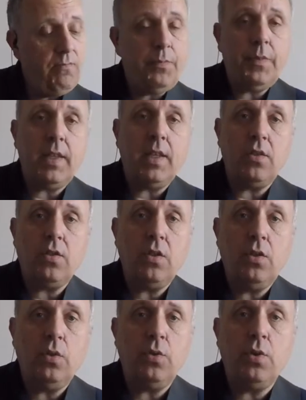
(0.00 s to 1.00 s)
that's
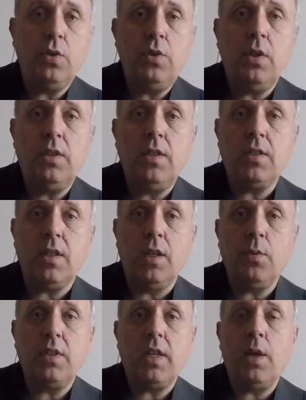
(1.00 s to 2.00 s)
your choice. You can
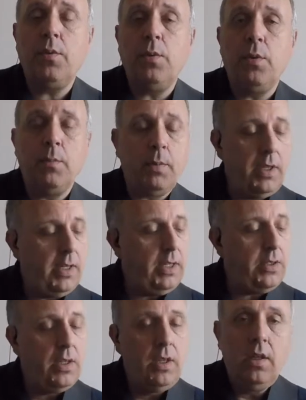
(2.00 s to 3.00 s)
decide how you want to play
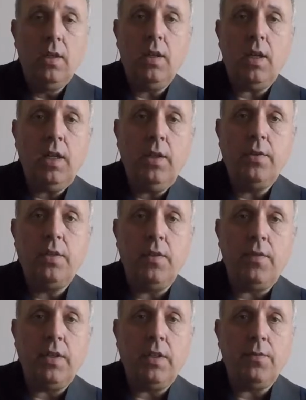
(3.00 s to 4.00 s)
it. I learned it a
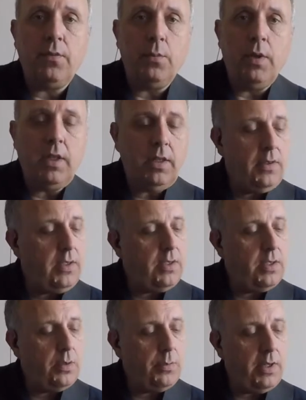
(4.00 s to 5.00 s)
very different way. This
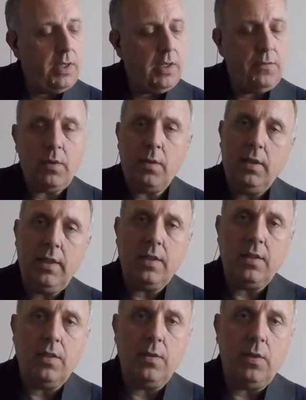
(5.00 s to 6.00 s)
is the way I've
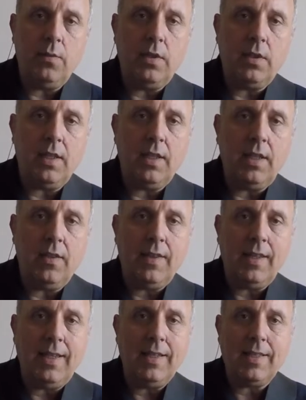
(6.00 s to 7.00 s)
listened to it recently, and I
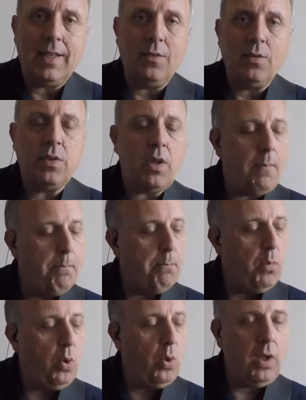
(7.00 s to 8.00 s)
think it sounds
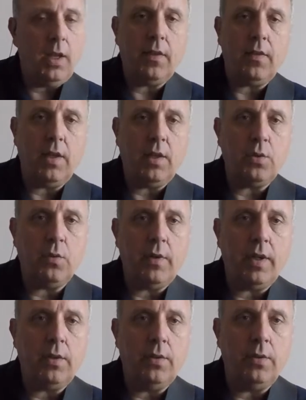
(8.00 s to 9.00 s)
more like the actual
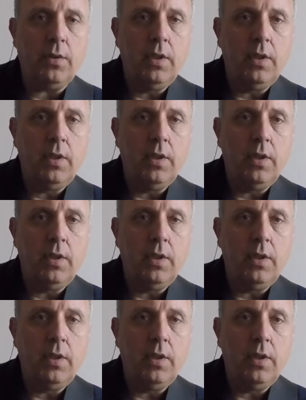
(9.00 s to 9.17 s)
record.